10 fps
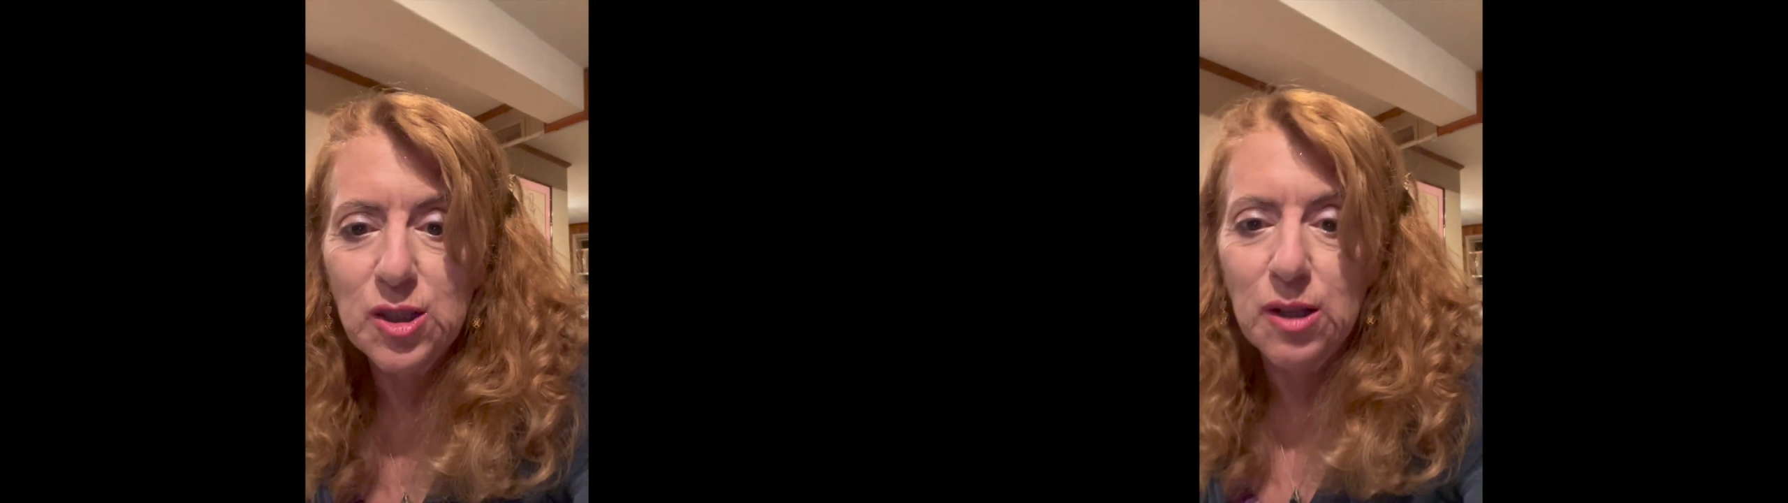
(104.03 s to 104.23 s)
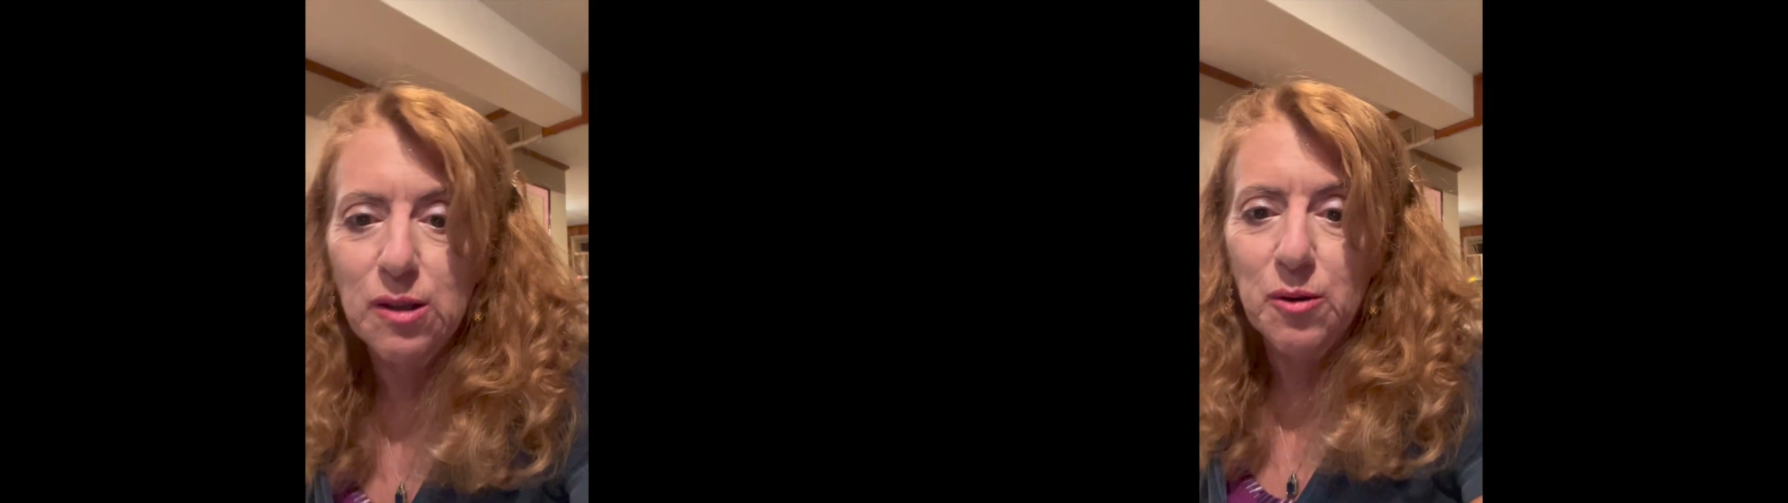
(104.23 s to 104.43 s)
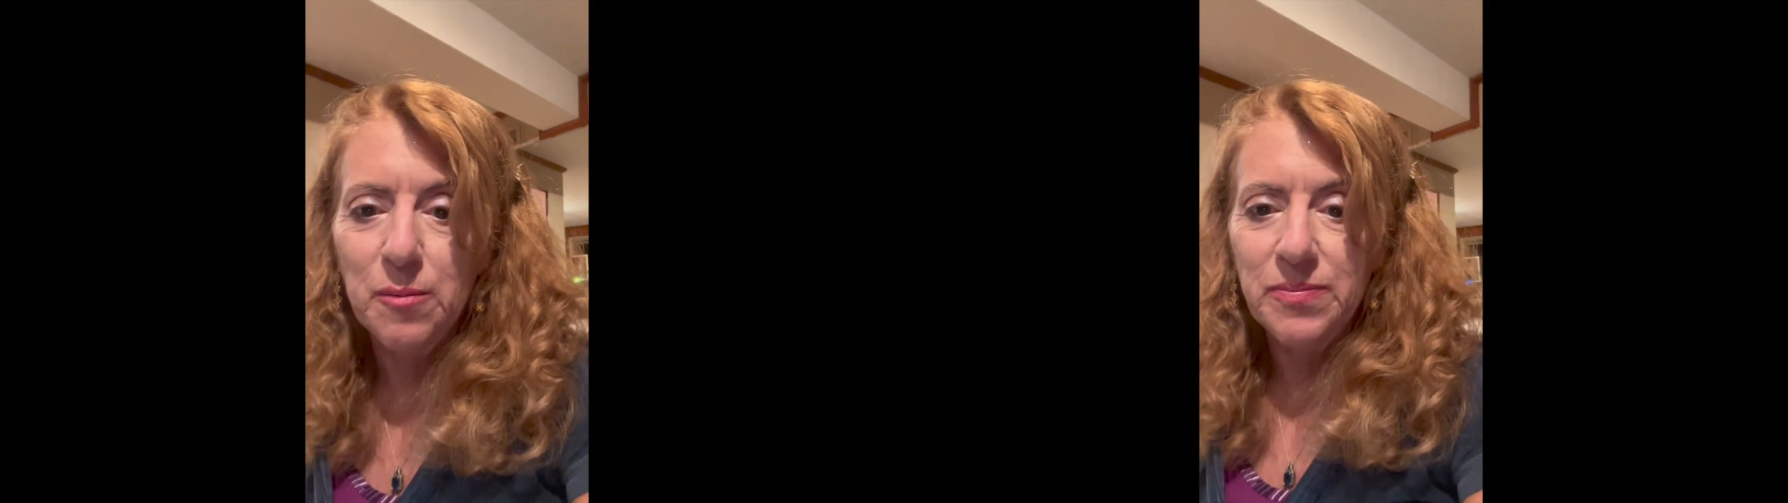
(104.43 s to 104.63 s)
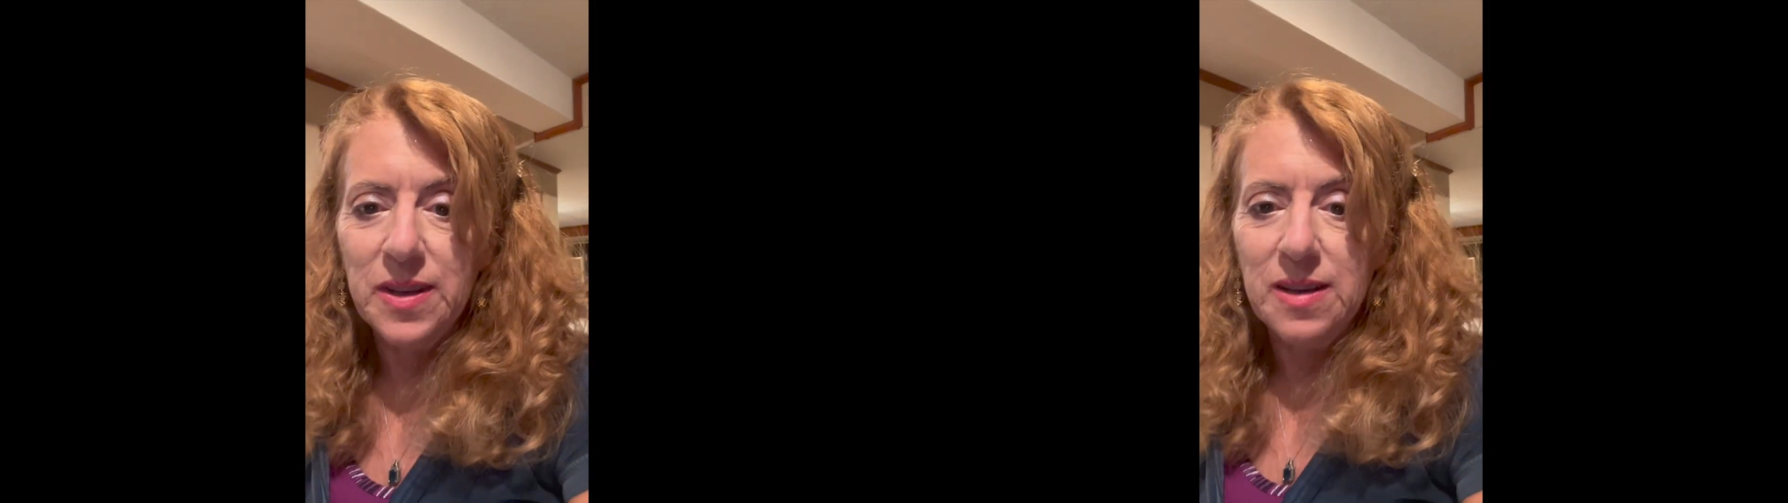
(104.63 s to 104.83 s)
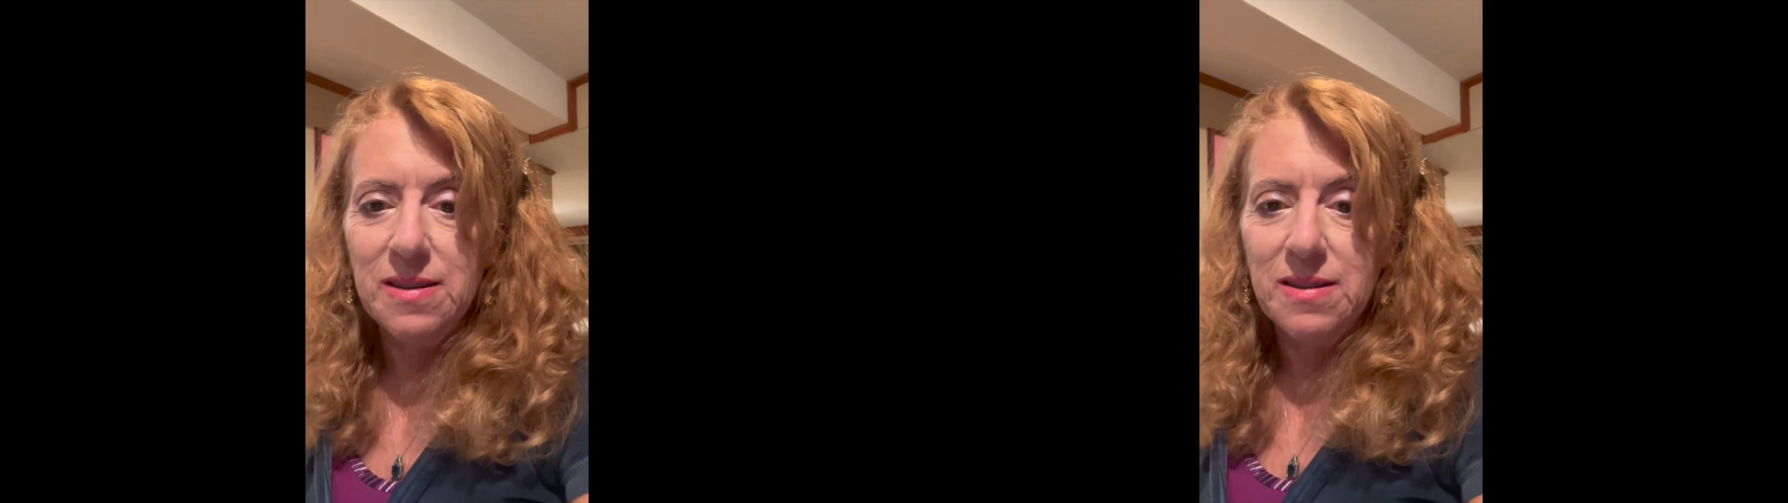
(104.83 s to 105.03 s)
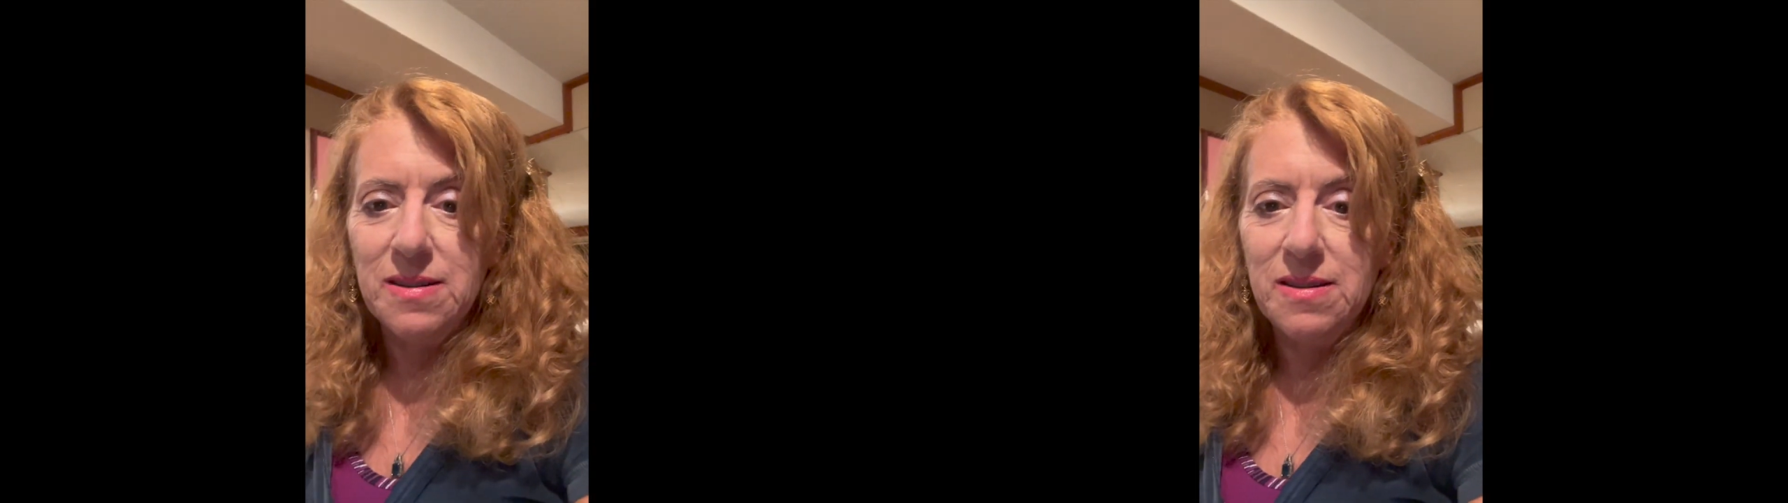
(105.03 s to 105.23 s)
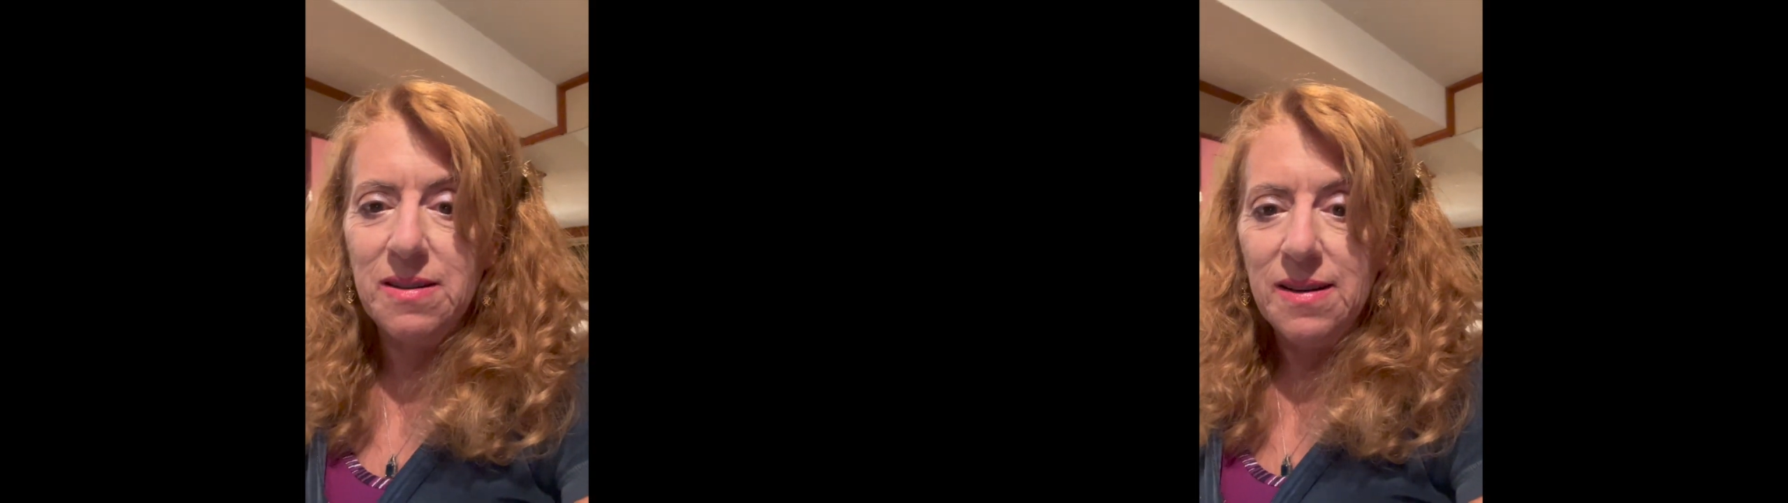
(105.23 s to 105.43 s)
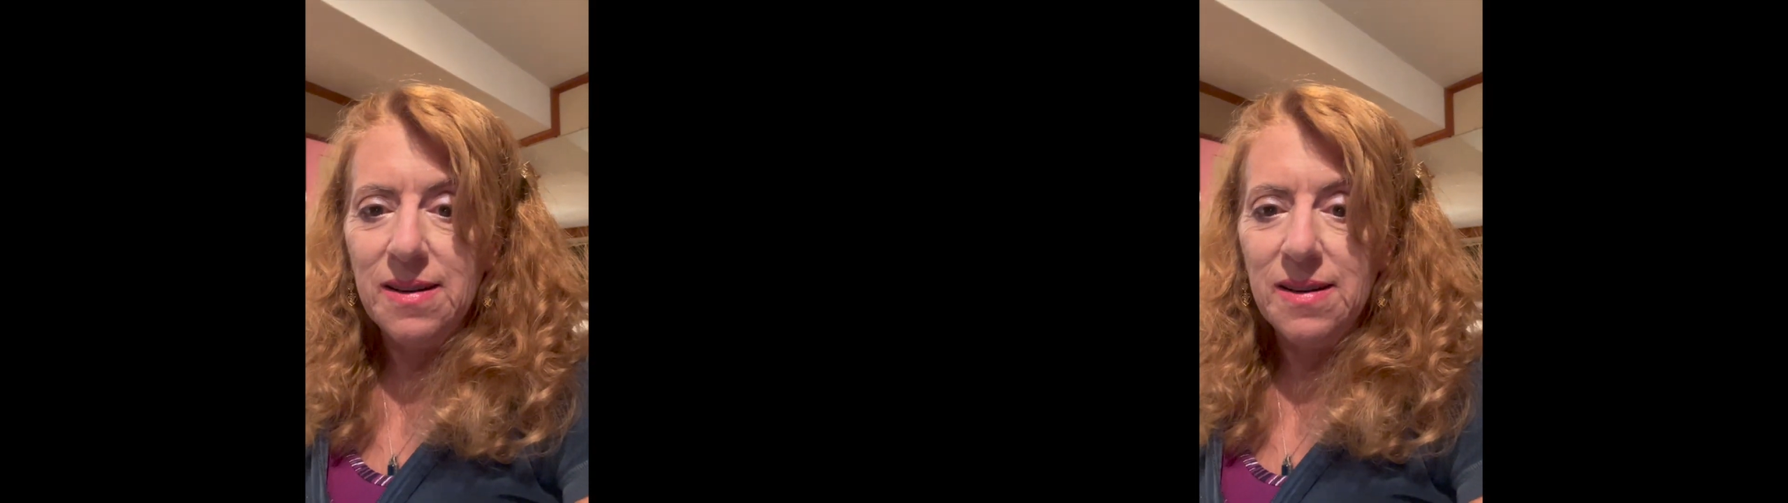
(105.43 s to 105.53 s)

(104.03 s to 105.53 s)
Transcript: Shalom in